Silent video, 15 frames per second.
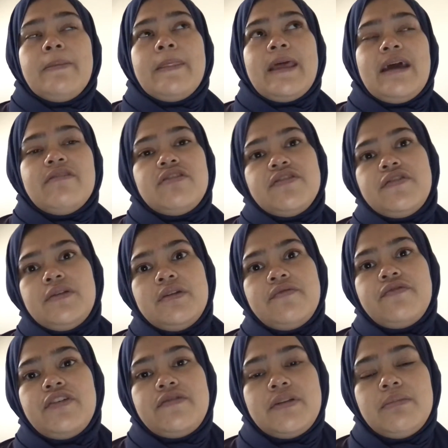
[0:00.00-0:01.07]
like after
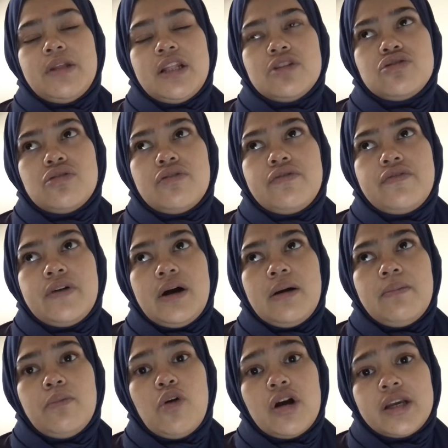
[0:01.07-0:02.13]
15 minutes of
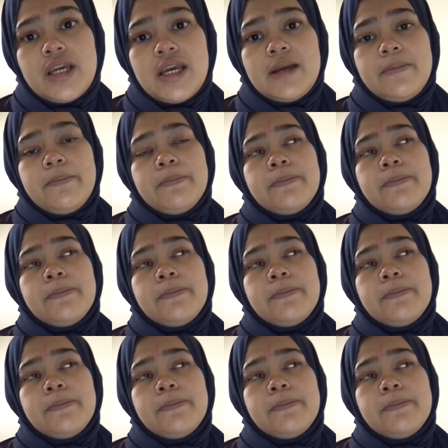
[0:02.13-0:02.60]
walking,